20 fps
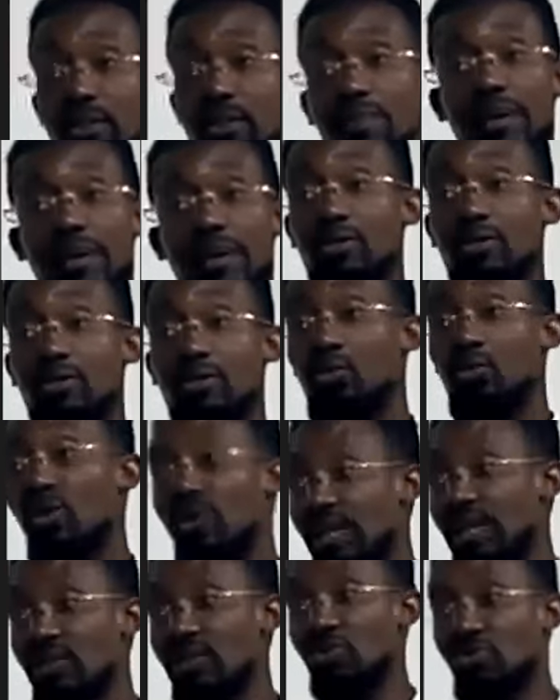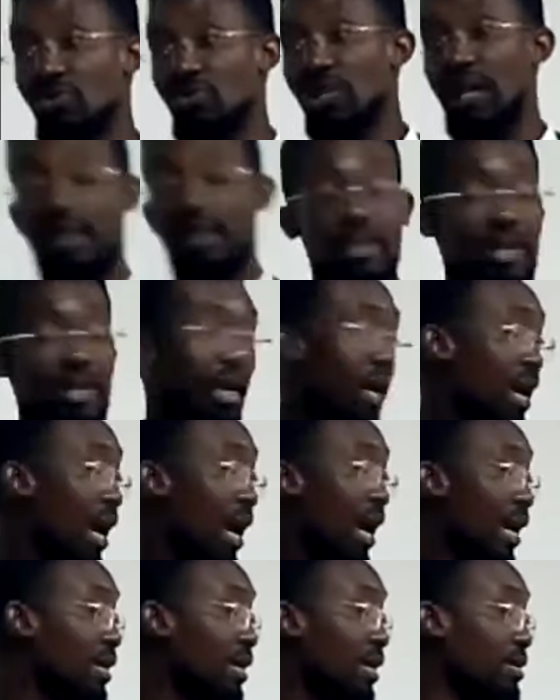Depends on the one that is triggered.
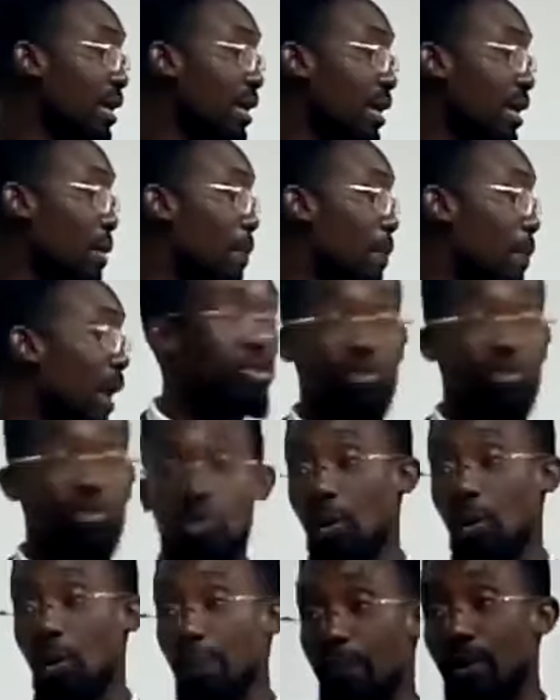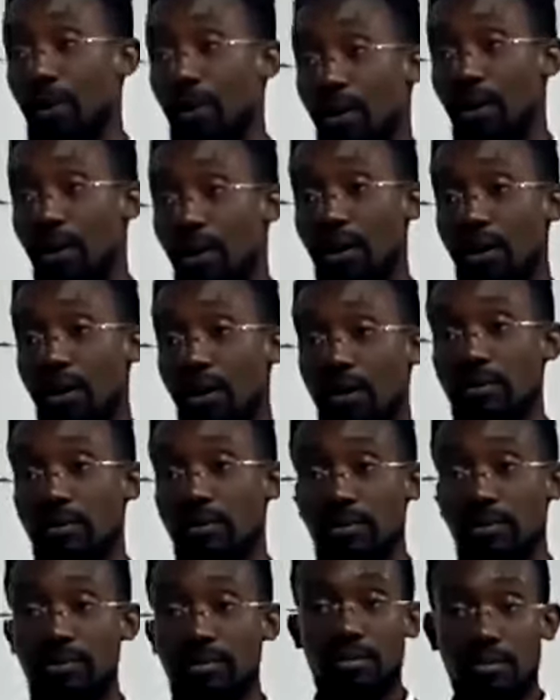I can take a buy stop,
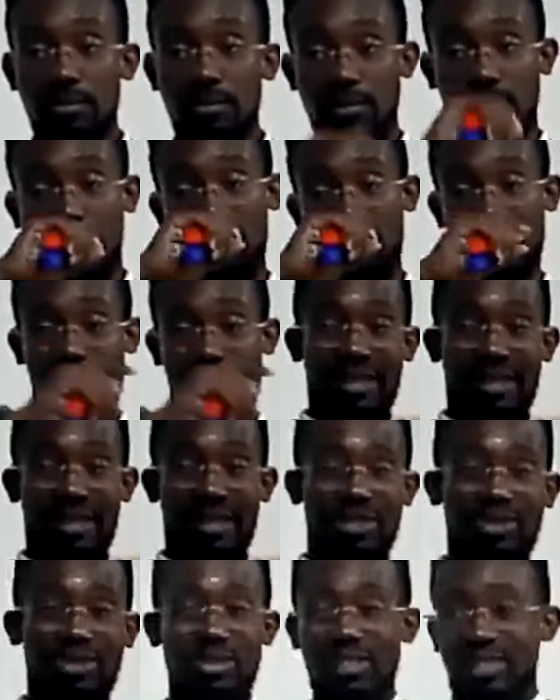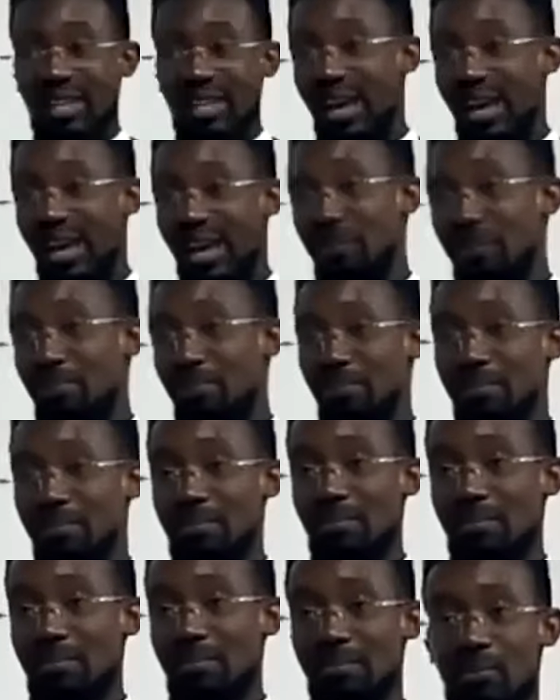depending on the time
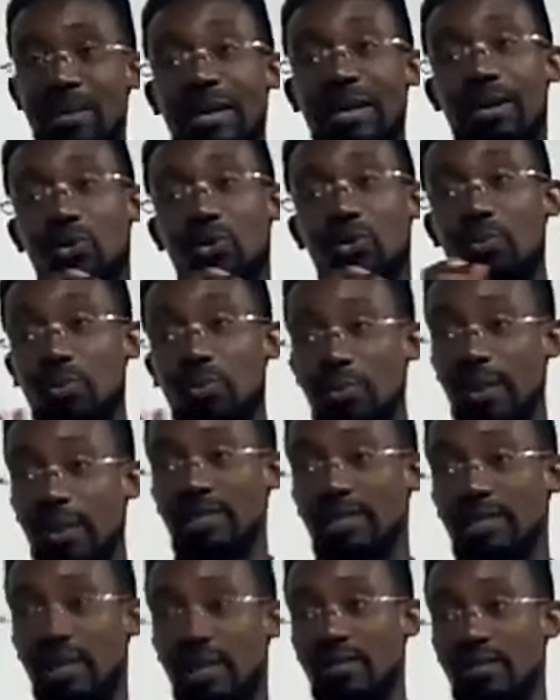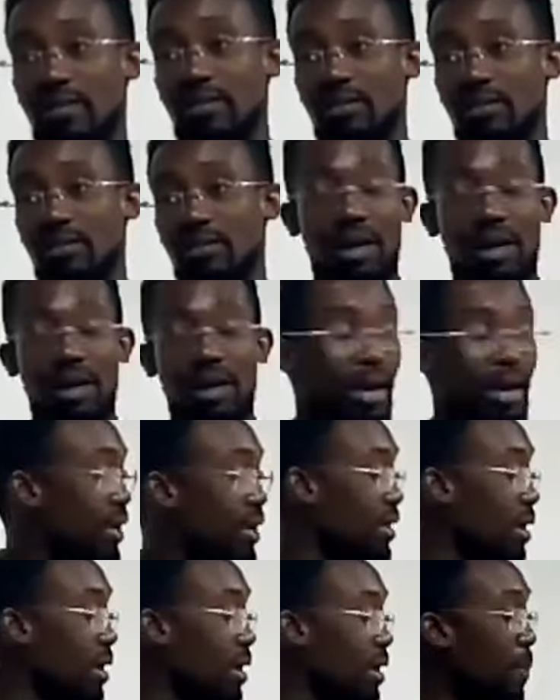when I open my chart. I
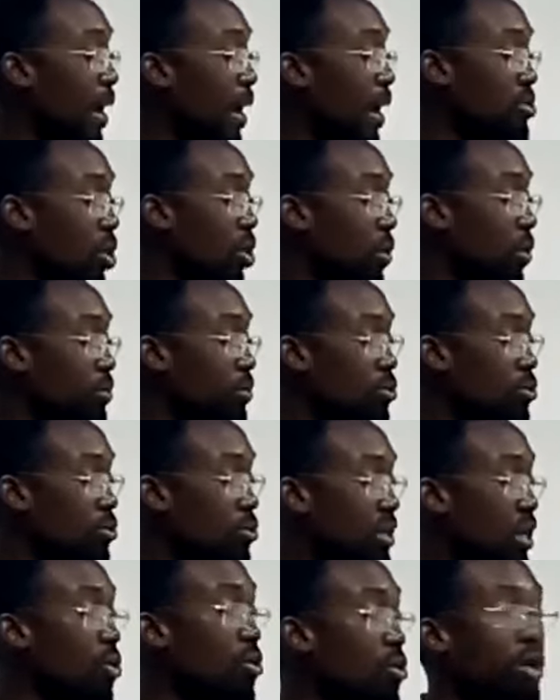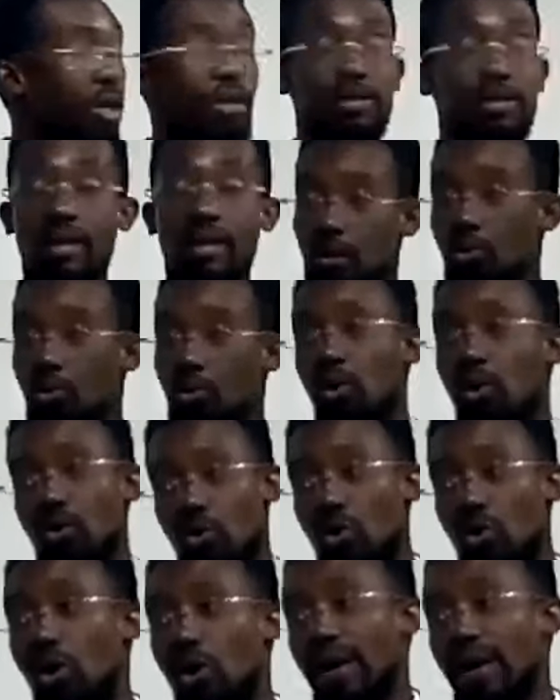can take a buy stop to say, okay, take,
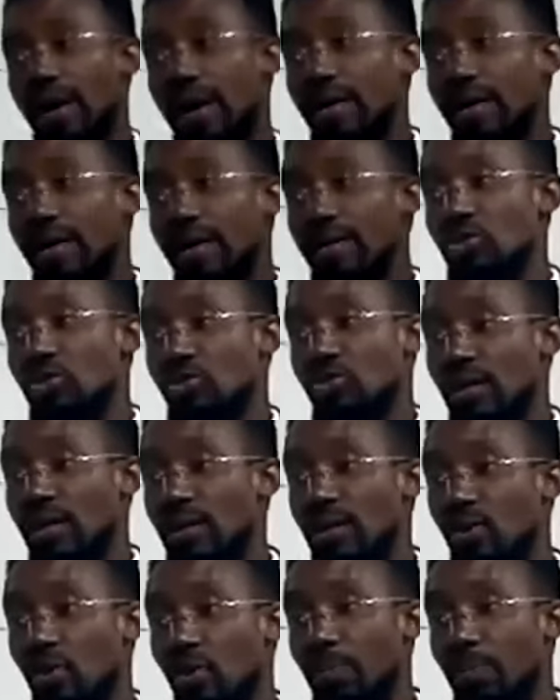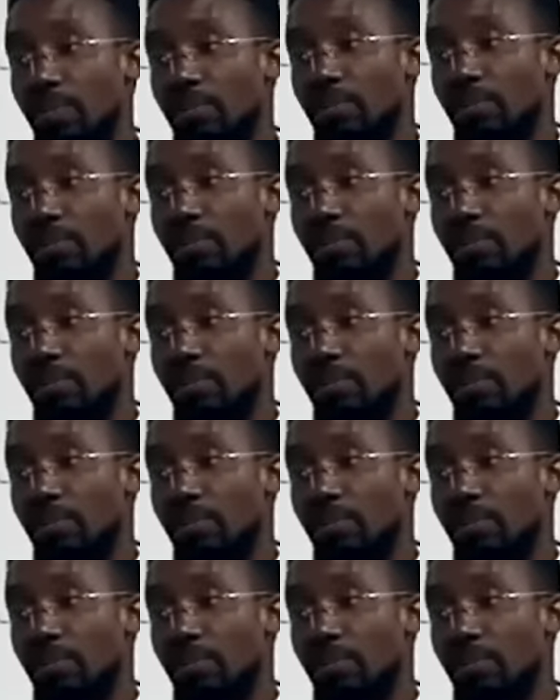go, go ahead and just take it up.